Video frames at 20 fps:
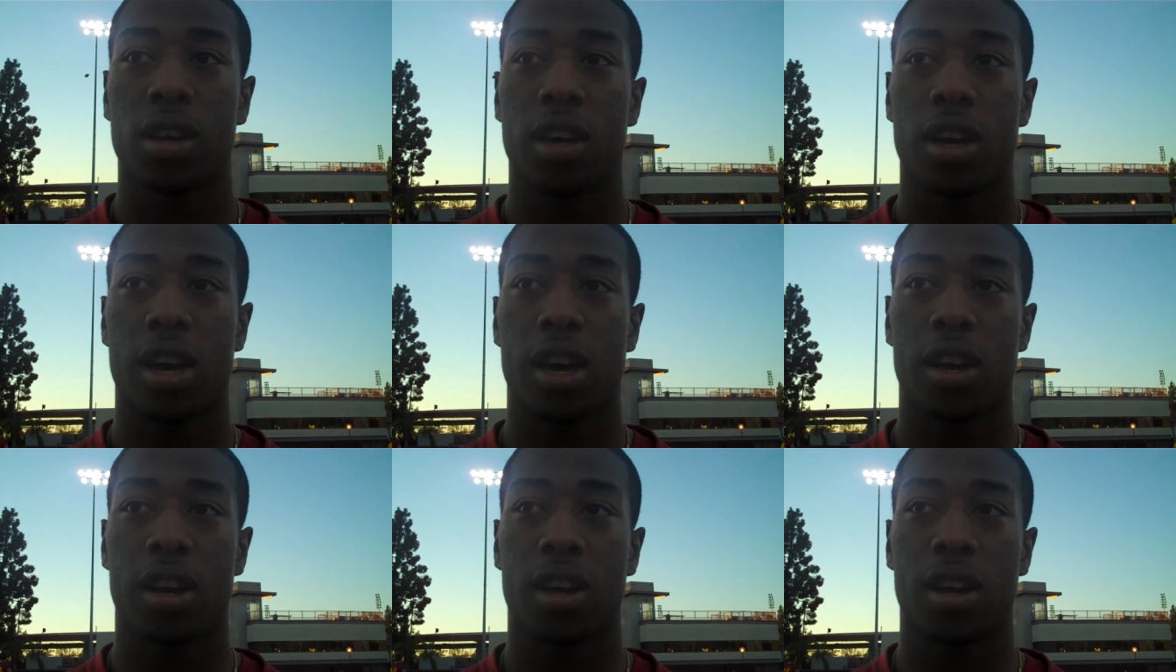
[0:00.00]

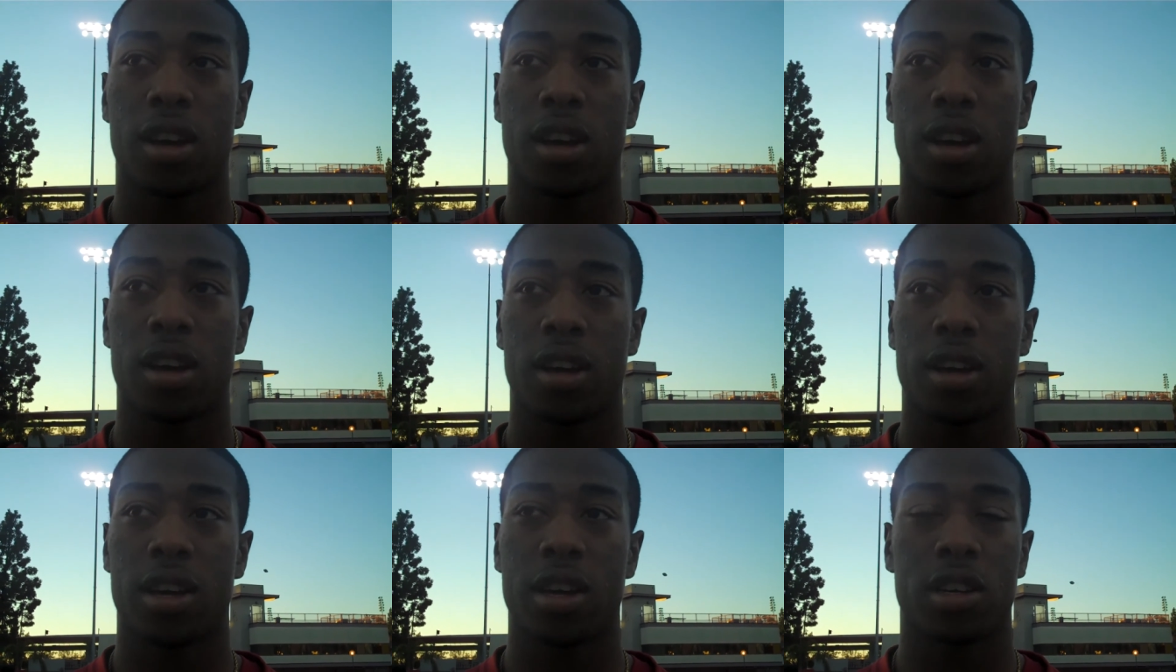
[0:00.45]
and
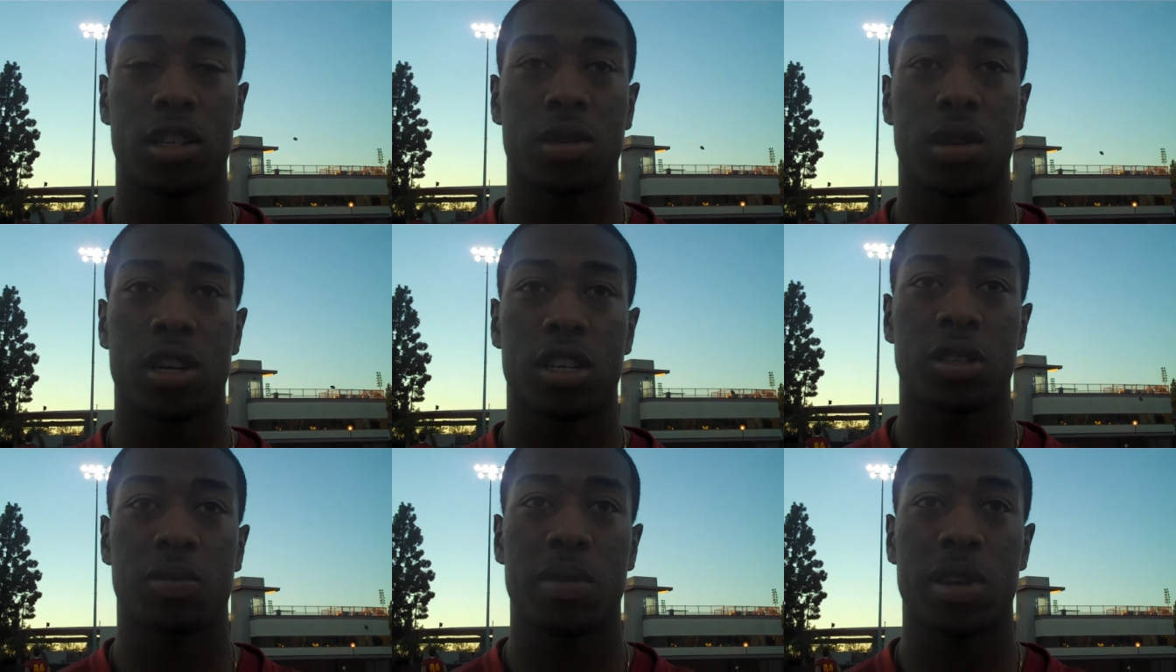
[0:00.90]
uh, it was,
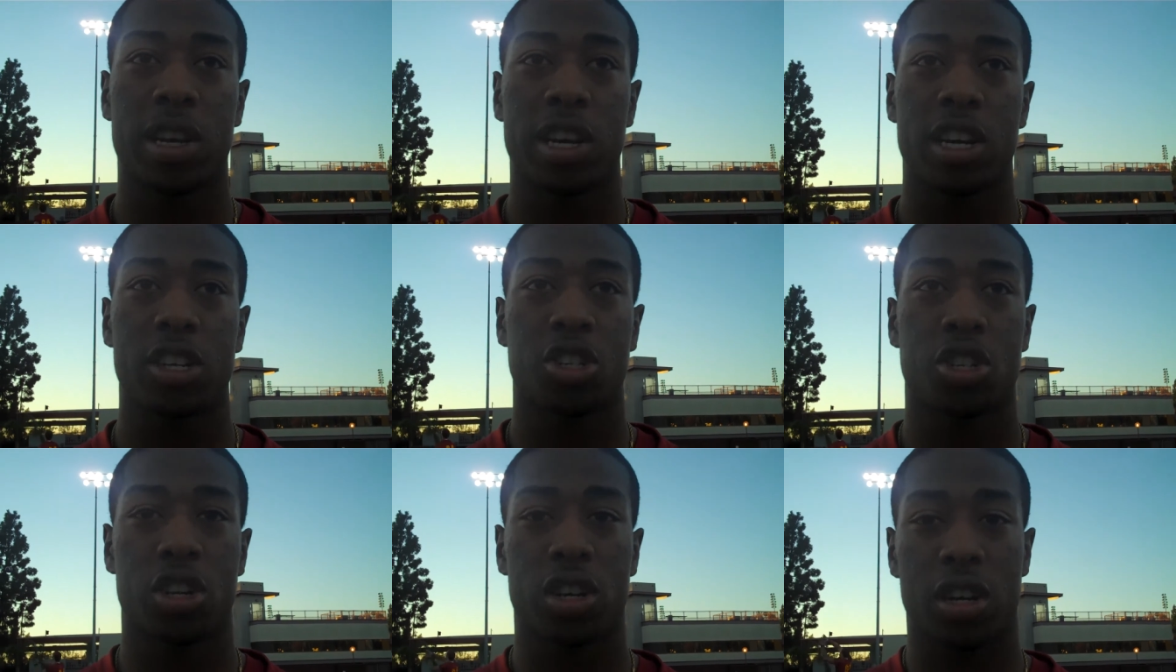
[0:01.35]
it's been
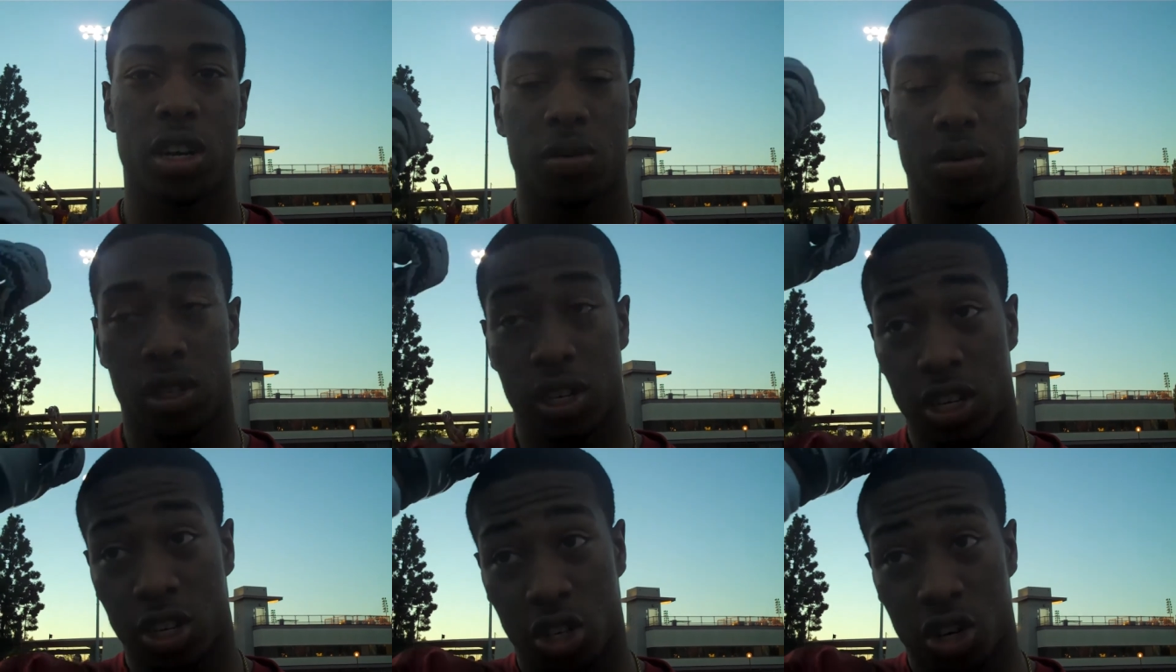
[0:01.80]
injured. It
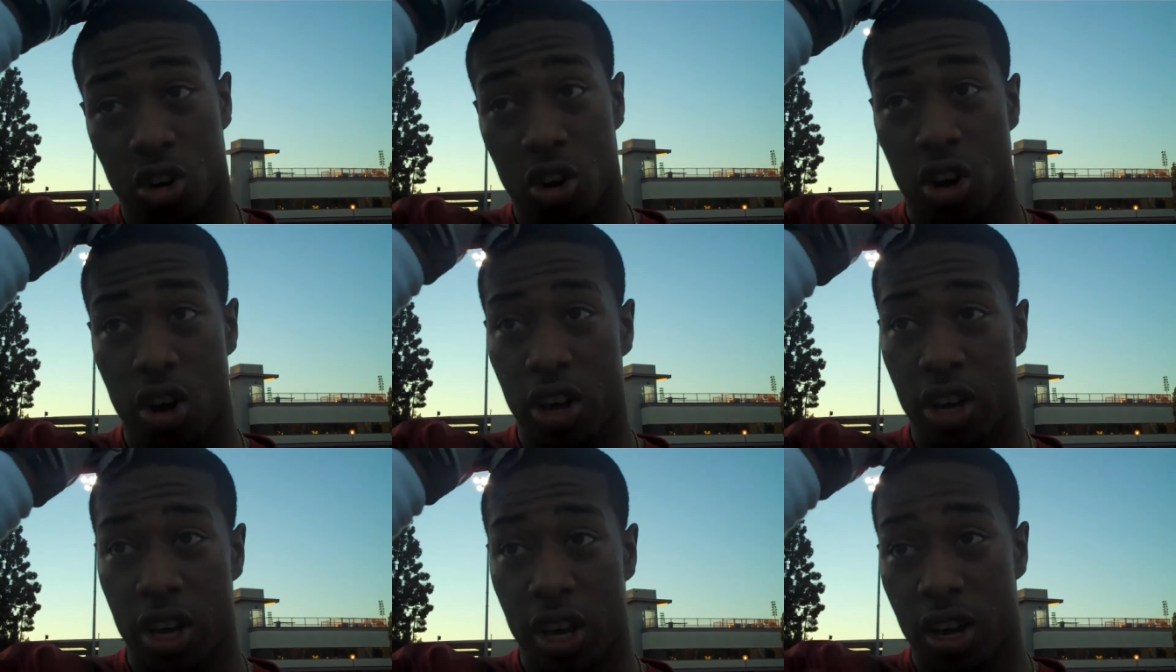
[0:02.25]
was injured
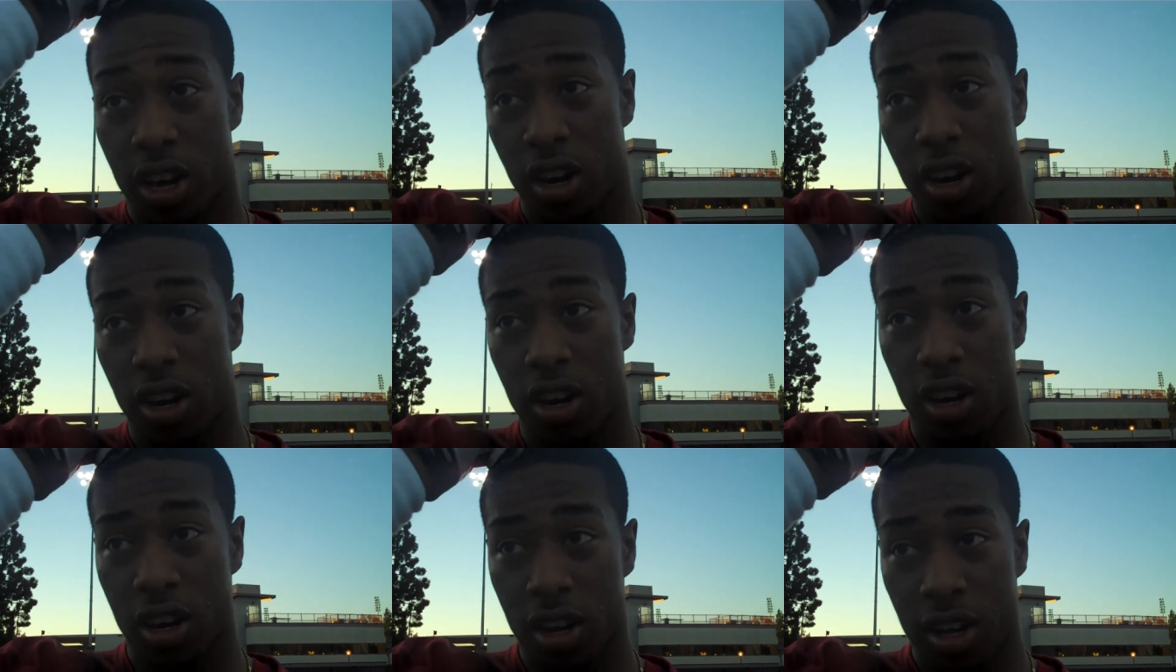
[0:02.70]
all
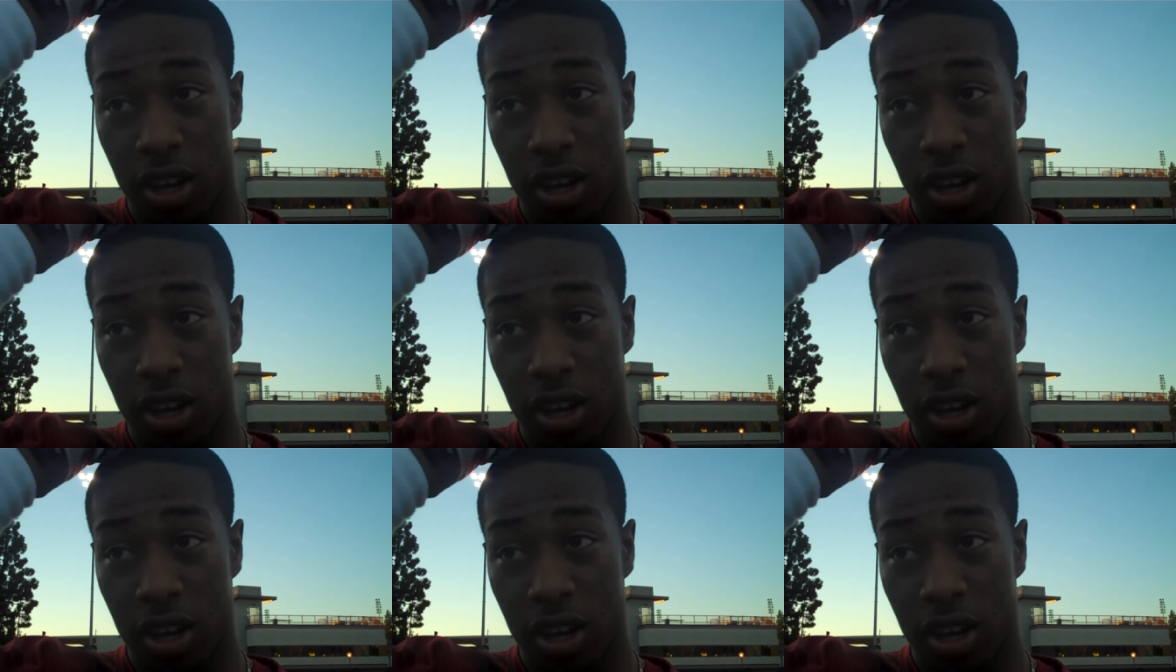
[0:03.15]
year,